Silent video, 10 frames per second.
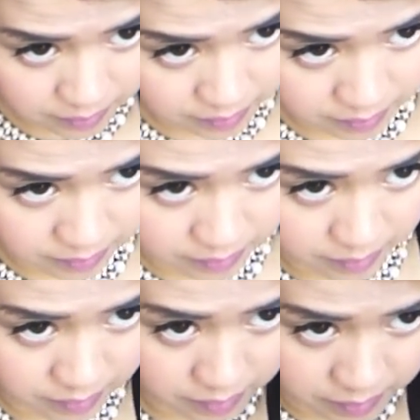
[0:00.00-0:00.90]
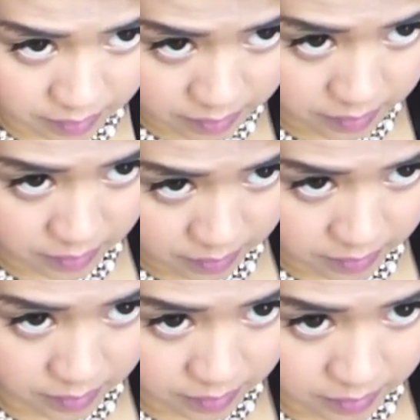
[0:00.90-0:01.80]

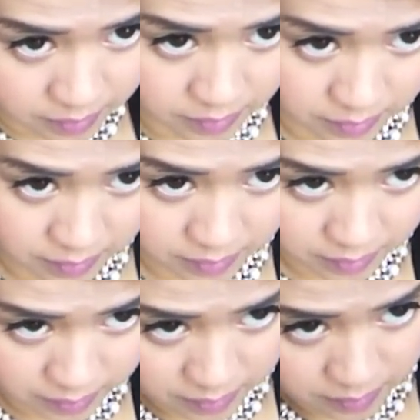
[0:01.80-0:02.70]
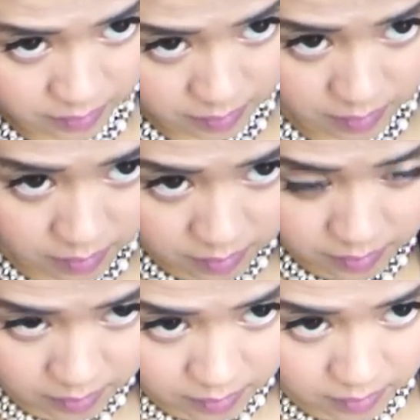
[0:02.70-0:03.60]

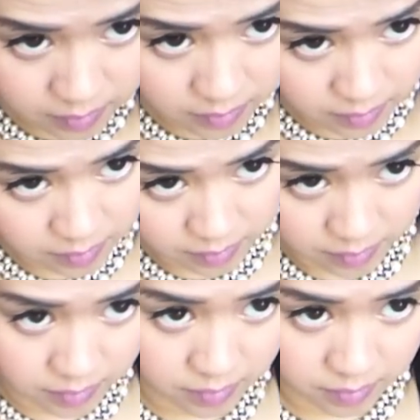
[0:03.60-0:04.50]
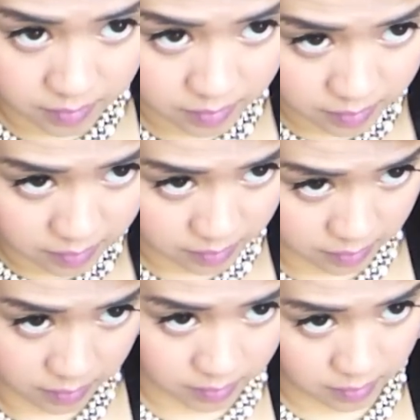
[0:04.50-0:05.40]

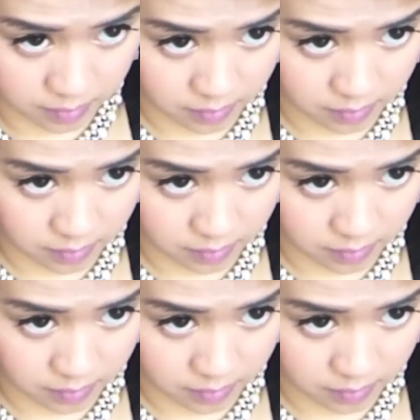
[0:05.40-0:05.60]
(silence)